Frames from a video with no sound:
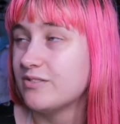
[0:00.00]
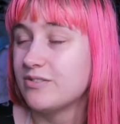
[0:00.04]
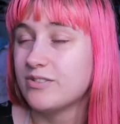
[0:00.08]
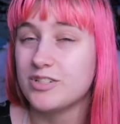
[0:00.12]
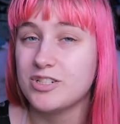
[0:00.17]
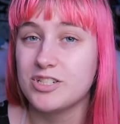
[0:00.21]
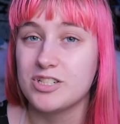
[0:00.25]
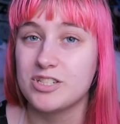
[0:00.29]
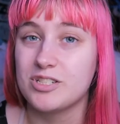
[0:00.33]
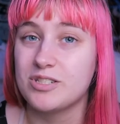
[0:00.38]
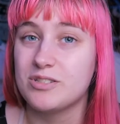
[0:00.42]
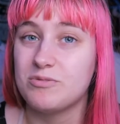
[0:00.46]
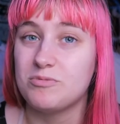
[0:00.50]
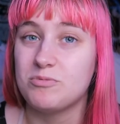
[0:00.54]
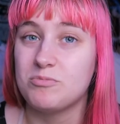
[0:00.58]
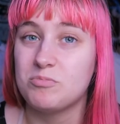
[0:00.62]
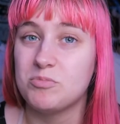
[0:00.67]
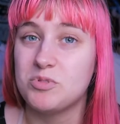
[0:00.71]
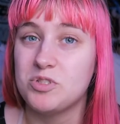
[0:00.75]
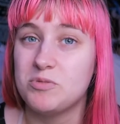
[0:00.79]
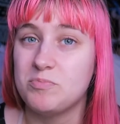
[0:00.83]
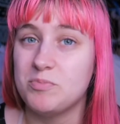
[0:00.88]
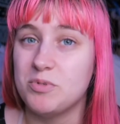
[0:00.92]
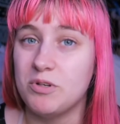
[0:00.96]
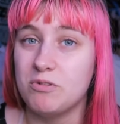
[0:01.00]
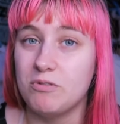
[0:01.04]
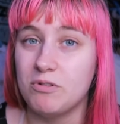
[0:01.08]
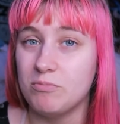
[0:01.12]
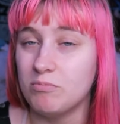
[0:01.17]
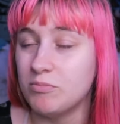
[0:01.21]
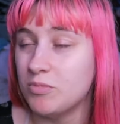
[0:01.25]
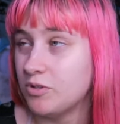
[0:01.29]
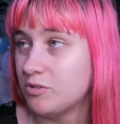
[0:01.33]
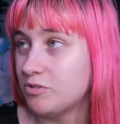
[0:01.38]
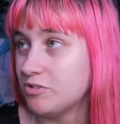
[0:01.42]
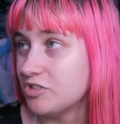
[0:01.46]
or just
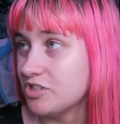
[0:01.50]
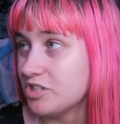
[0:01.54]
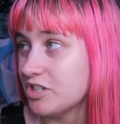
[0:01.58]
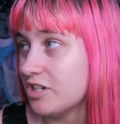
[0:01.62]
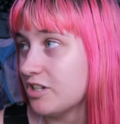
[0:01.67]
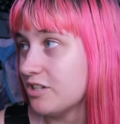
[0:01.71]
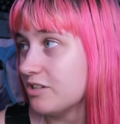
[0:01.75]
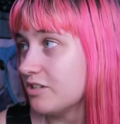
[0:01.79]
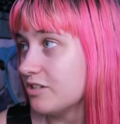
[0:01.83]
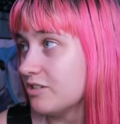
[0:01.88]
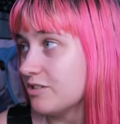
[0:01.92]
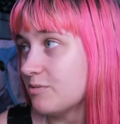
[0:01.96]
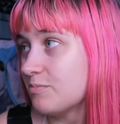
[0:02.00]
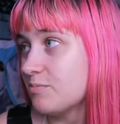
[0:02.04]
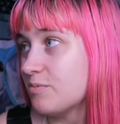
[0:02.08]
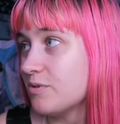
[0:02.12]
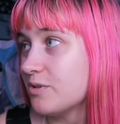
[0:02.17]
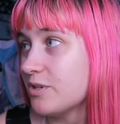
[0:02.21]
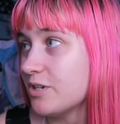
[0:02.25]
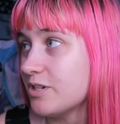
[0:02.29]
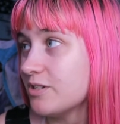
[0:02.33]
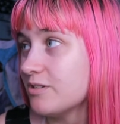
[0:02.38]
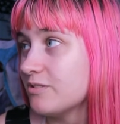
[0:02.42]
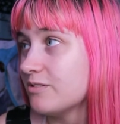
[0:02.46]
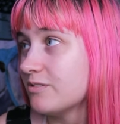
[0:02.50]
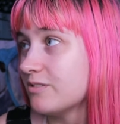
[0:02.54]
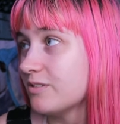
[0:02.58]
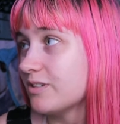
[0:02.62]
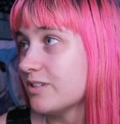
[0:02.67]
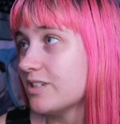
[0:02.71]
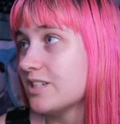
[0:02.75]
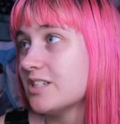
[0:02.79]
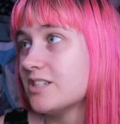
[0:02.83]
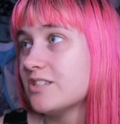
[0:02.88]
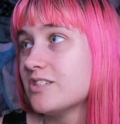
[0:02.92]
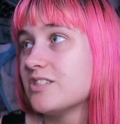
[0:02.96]
spewing bullshit at this point.
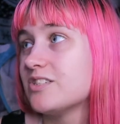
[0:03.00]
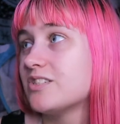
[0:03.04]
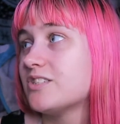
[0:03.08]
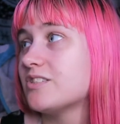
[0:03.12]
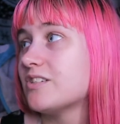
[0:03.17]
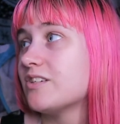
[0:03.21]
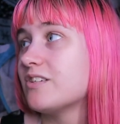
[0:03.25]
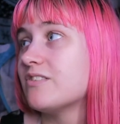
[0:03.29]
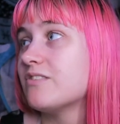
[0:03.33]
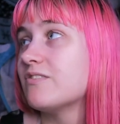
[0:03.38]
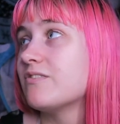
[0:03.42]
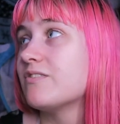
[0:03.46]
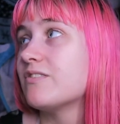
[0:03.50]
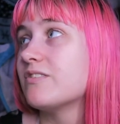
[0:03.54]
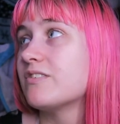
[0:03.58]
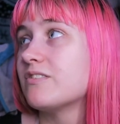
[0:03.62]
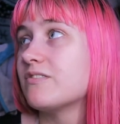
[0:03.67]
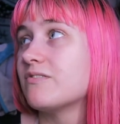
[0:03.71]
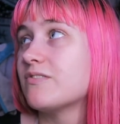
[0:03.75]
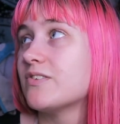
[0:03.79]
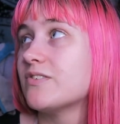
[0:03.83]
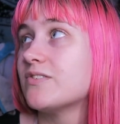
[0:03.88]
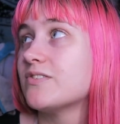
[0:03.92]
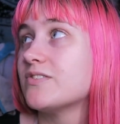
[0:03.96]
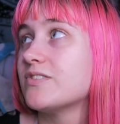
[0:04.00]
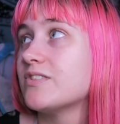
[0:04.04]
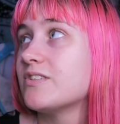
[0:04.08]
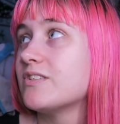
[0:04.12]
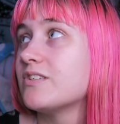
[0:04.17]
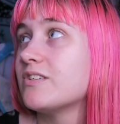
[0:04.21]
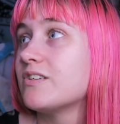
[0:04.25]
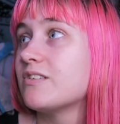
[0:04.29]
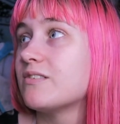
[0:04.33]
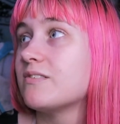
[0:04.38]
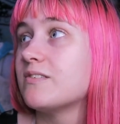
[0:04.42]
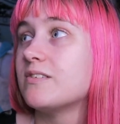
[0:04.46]
I'm just trying to think if there's
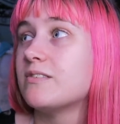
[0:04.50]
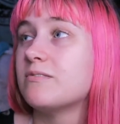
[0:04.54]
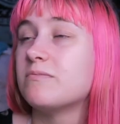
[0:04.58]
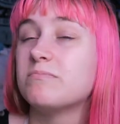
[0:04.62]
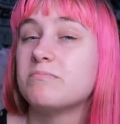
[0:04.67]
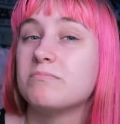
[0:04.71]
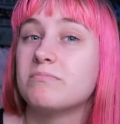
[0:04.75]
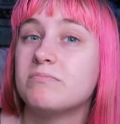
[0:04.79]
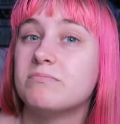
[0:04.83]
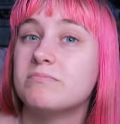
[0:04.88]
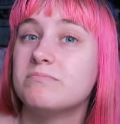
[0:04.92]
any other